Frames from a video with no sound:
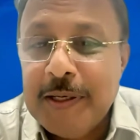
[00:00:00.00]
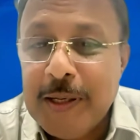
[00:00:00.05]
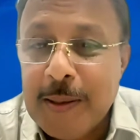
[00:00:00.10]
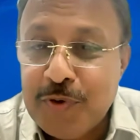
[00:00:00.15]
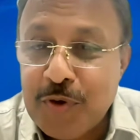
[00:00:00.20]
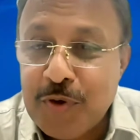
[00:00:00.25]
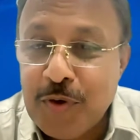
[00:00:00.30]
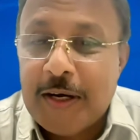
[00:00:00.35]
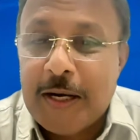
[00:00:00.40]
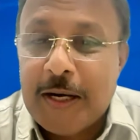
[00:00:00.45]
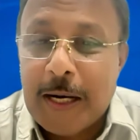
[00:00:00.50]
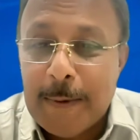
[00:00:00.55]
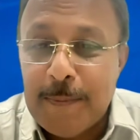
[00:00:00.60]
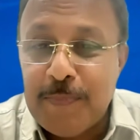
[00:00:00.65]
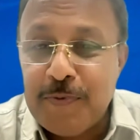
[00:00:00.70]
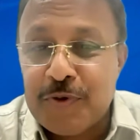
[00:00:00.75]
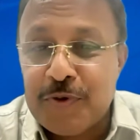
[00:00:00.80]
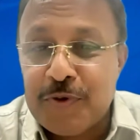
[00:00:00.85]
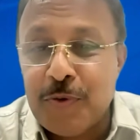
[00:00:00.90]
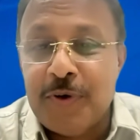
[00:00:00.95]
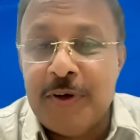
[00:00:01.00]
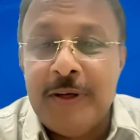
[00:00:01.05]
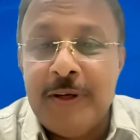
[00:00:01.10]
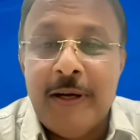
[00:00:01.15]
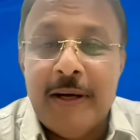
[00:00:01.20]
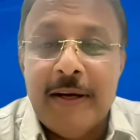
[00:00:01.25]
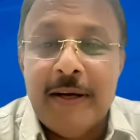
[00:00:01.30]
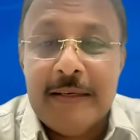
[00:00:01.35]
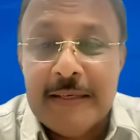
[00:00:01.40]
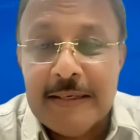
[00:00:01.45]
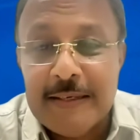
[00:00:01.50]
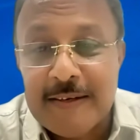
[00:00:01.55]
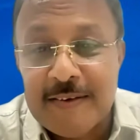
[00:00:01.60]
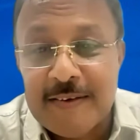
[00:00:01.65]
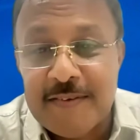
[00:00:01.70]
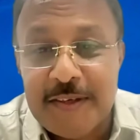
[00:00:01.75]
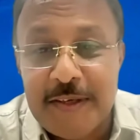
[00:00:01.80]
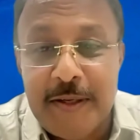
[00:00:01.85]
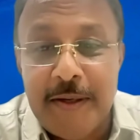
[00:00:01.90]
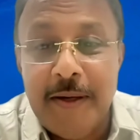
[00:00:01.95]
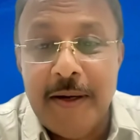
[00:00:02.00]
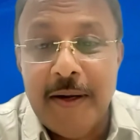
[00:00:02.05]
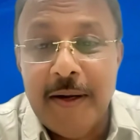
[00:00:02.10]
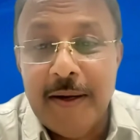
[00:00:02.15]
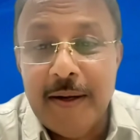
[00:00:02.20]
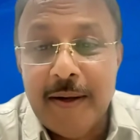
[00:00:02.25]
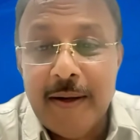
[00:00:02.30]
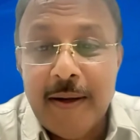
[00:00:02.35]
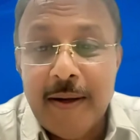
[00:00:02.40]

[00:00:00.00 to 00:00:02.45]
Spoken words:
becomes your club story, a legacy,